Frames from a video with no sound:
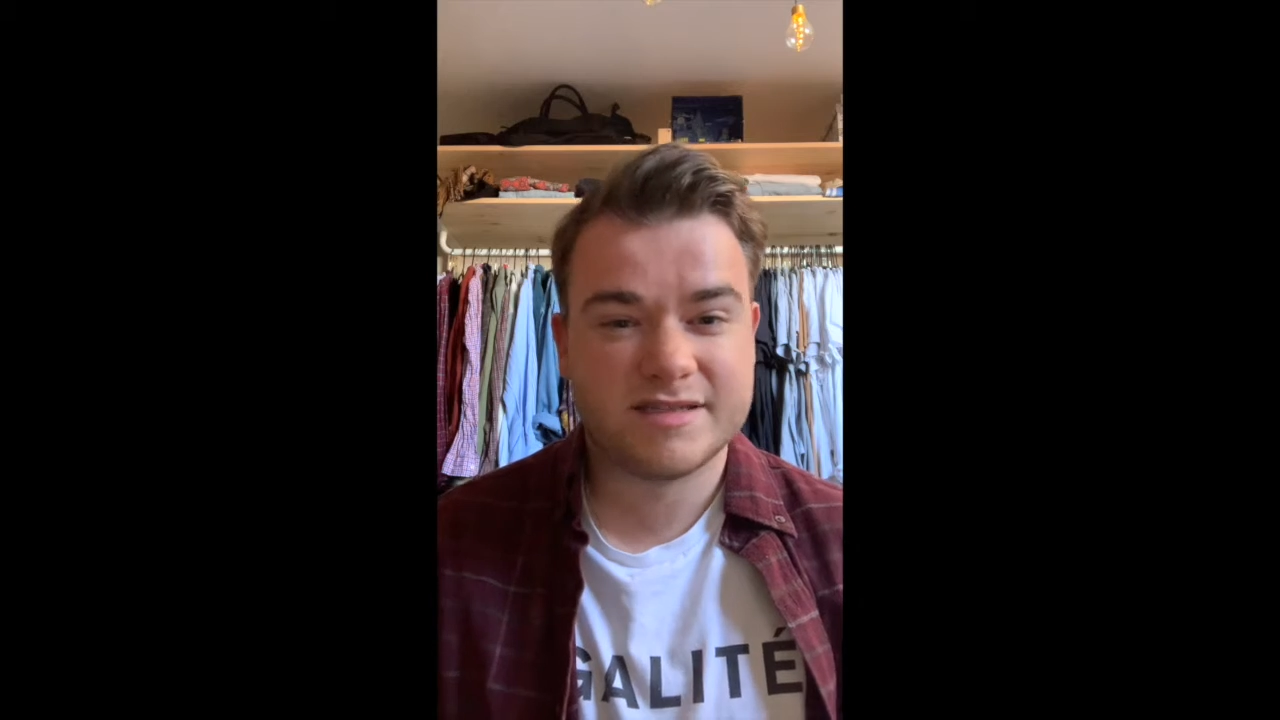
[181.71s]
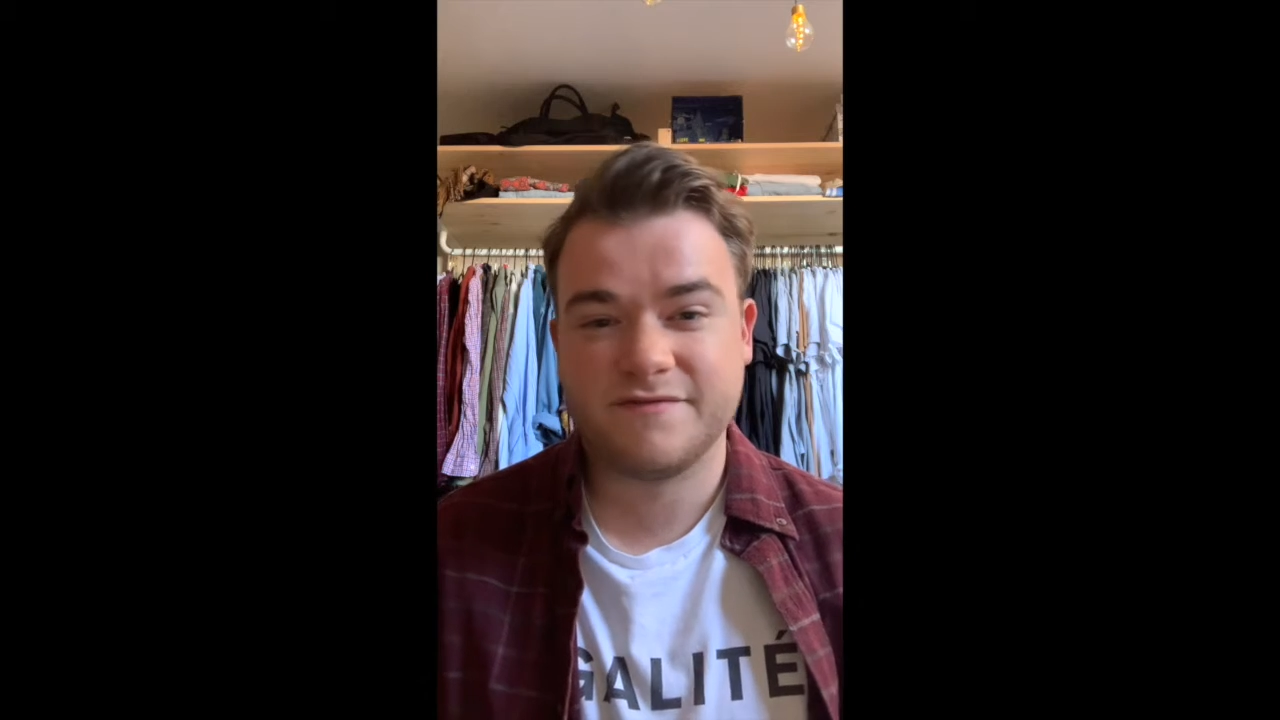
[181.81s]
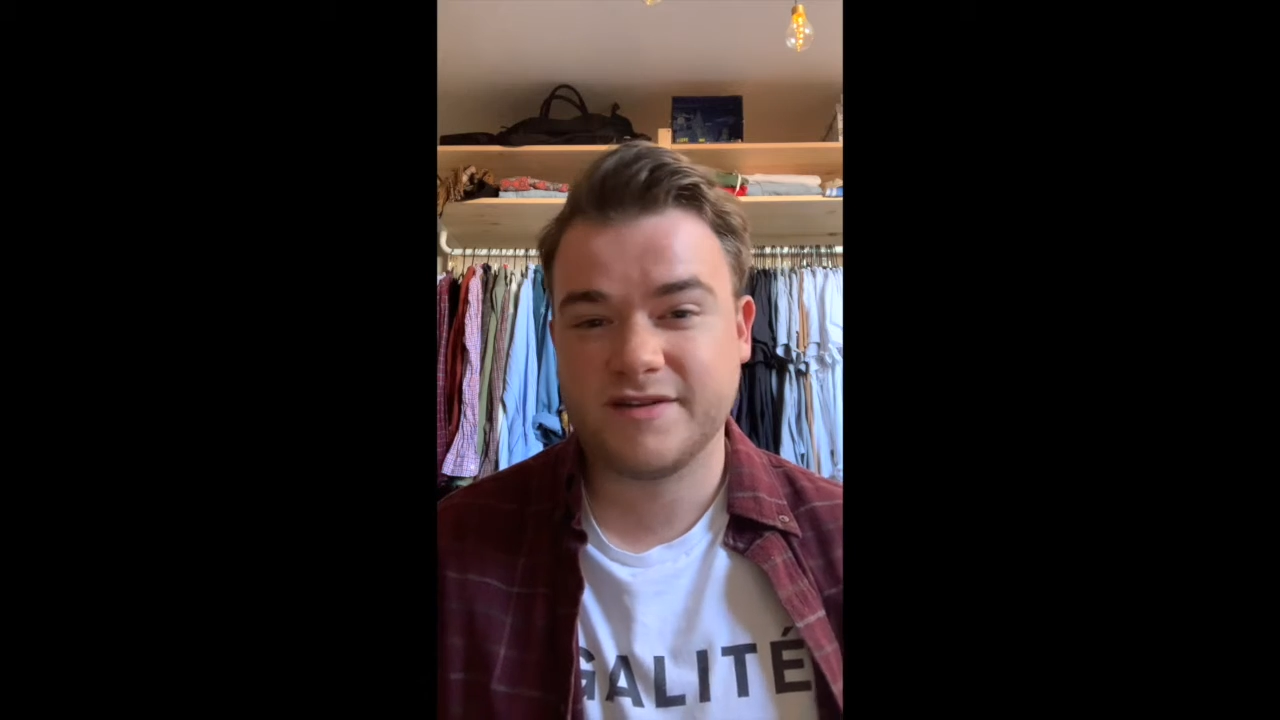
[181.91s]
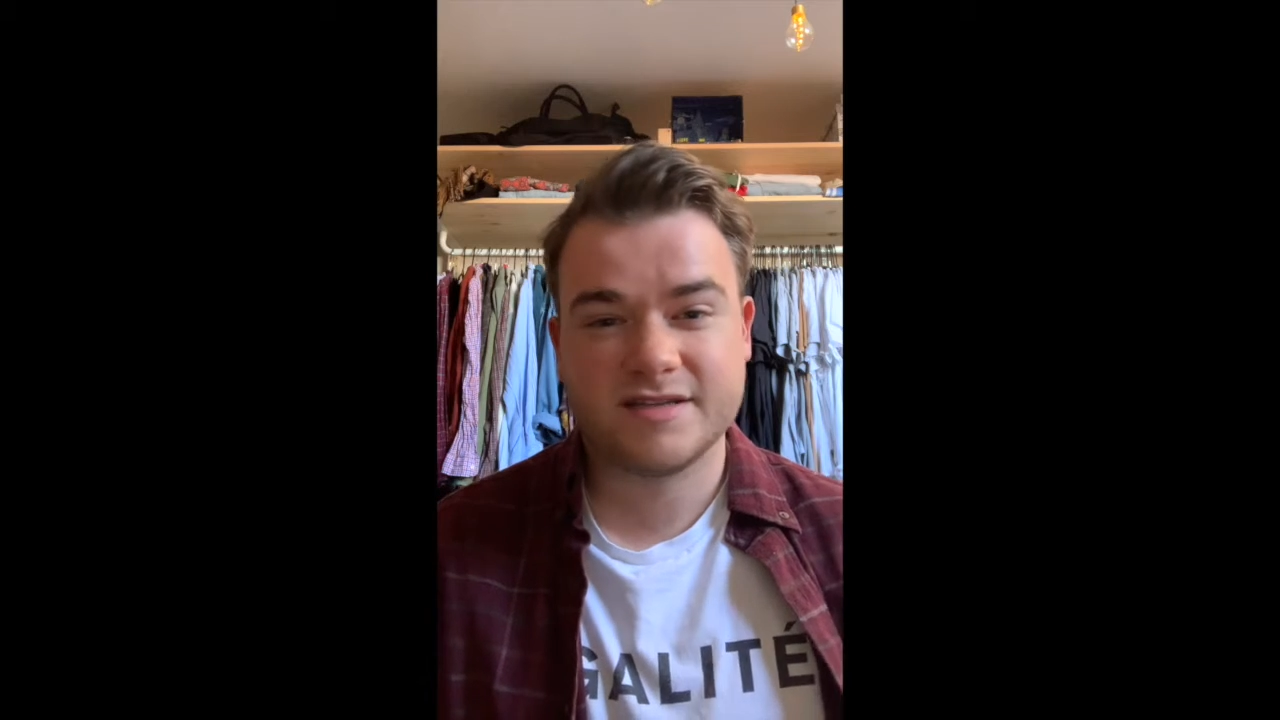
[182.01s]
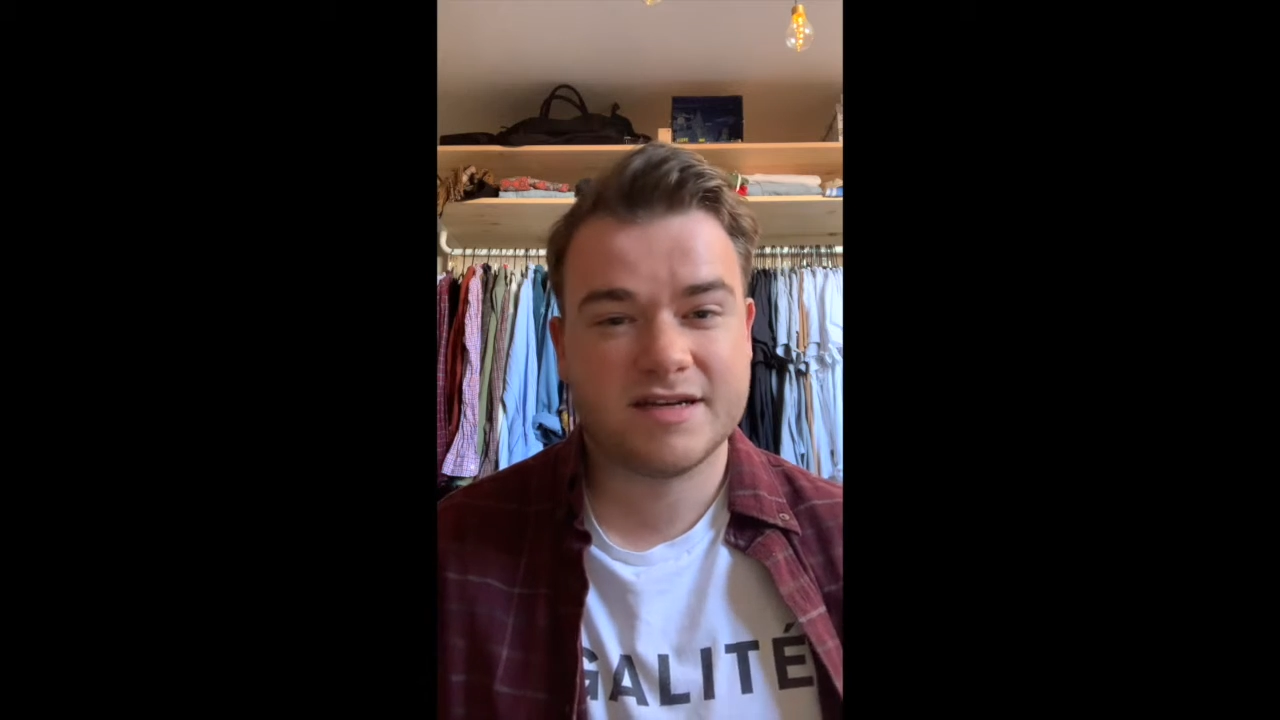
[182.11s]

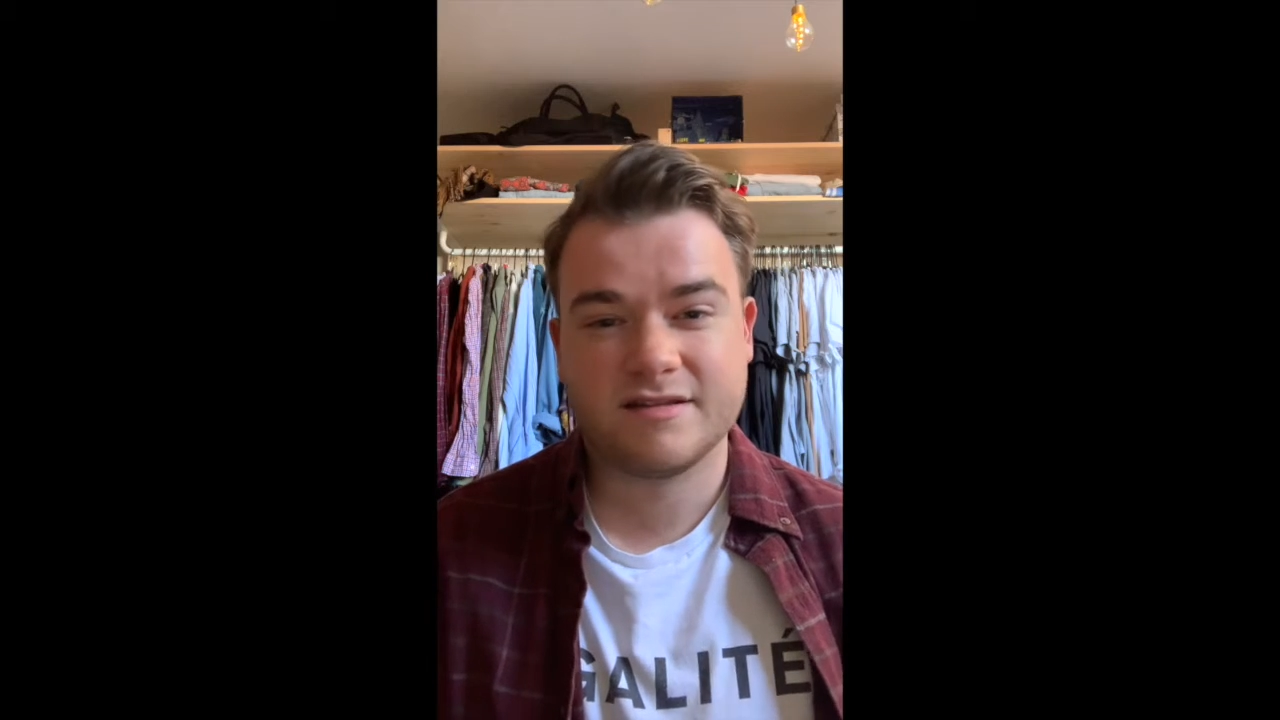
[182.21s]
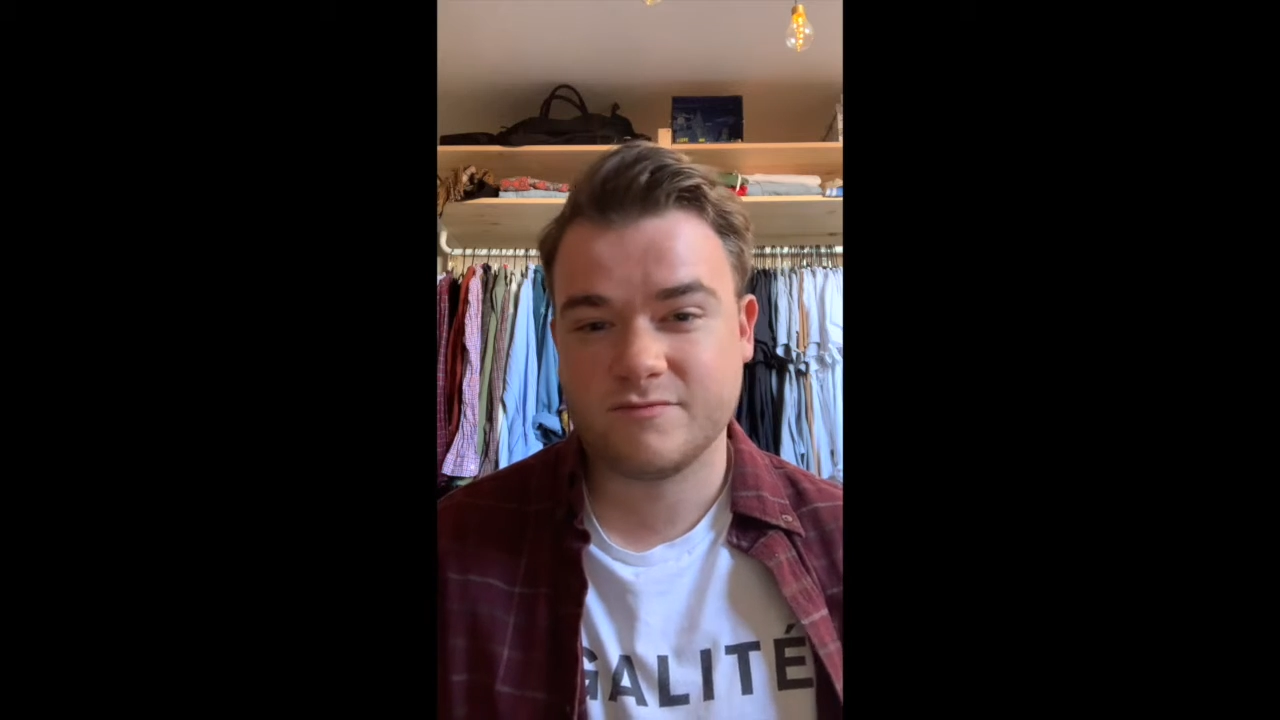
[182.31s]
Zinfandel